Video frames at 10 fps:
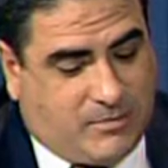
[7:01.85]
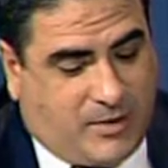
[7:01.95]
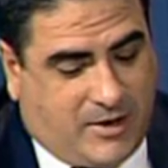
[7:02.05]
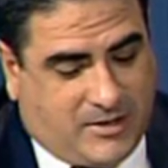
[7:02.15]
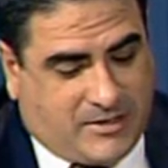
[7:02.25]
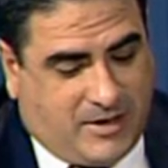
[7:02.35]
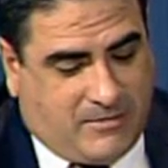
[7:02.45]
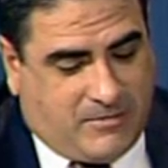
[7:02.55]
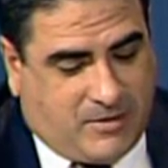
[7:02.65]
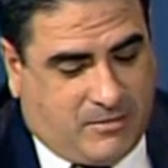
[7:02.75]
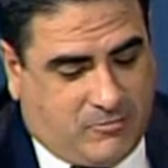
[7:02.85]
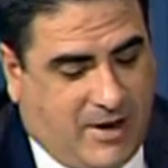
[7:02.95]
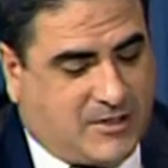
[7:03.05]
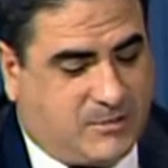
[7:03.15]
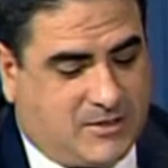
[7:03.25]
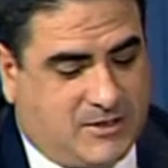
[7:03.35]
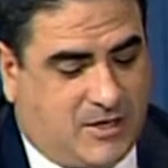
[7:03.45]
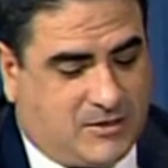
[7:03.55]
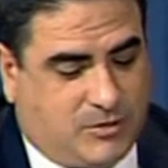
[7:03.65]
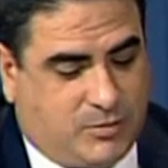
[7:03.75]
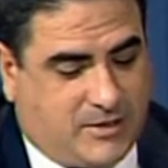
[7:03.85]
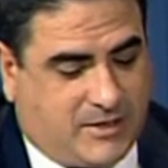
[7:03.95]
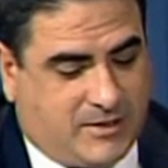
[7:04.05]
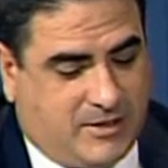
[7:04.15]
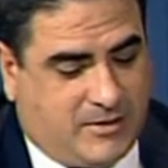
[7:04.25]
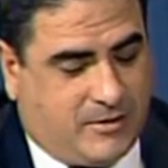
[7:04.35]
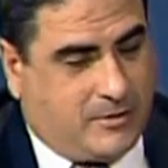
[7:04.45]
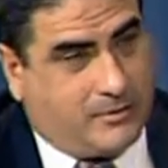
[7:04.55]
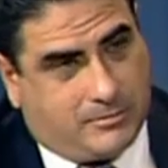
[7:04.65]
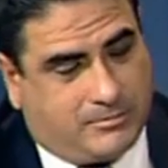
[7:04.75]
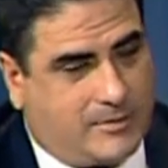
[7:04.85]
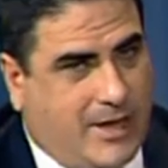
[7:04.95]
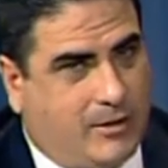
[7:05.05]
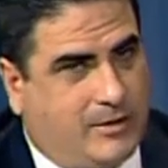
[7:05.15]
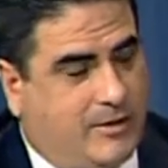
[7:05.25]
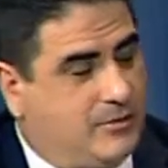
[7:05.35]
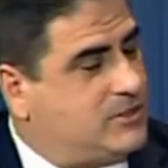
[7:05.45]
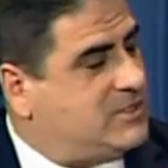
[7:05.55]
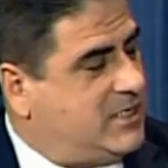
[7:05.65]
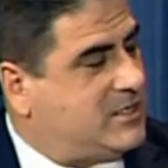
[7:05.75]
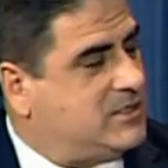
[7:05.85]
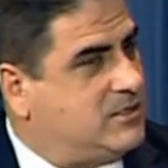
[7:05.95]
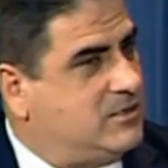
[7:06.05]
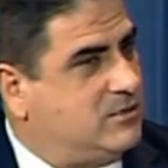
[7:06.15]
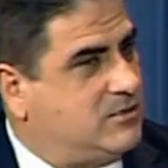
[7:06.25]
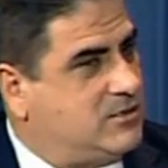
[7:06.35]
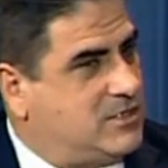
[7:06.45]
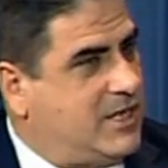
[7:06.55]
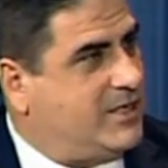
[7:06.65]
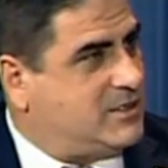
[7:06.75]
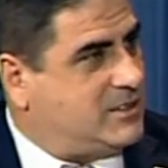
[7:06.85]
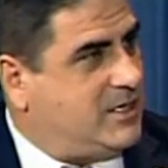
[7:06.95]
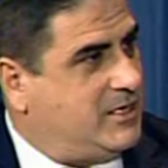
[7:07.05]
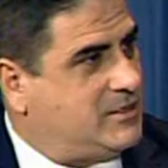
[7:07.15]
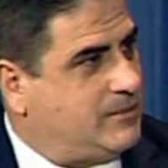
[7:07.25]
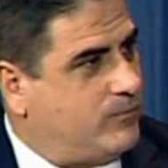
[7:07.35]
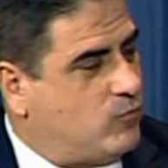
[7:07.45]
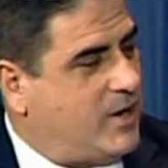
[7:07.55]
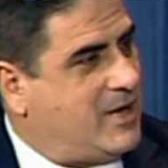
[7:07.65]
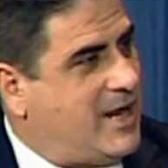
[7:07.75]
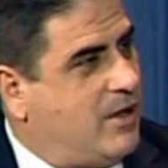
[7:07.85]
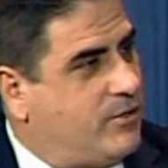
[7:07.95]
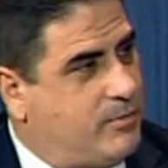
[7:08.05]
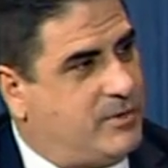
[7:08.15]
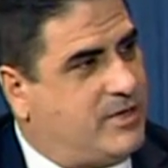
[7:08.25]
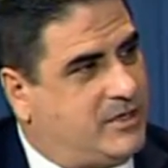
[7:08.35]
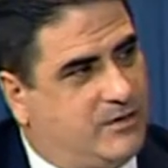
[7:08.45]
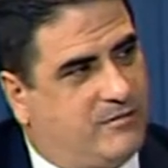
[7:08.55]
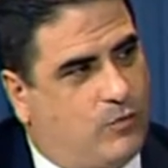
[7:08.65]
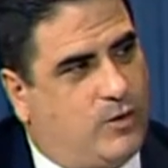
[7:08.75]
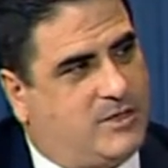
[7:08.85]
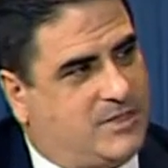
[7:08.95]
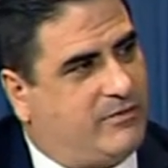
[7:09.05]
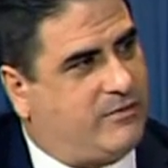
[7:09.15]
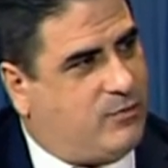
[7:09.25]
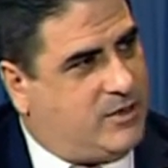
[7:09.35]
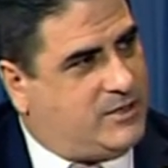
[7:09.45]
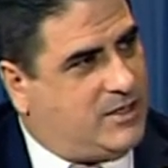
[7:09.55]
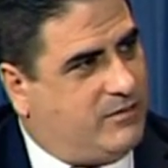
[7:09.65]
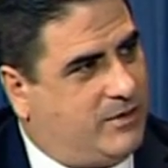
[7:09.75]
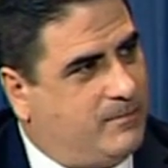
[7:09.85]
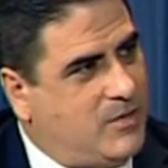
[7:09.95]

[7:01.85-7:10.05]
part is the Rasmussen's also predicting or calculating there's 6 Senate seats. Right now, they're predicting 47-47,